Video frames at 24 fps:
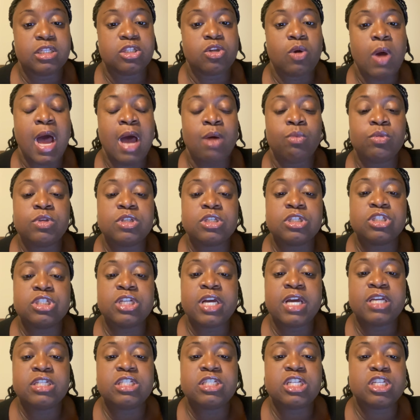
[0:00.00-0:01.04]
So I would
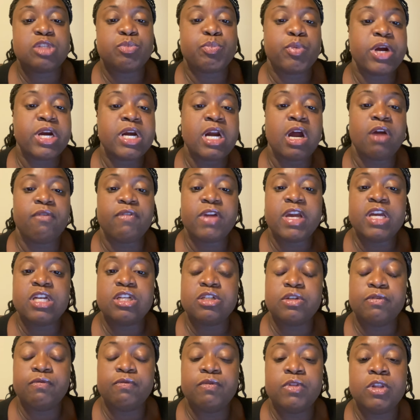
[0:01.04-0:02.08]
suggest just printing off
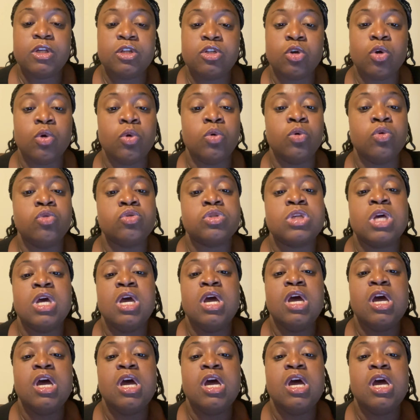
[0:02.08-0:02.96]
each of the tools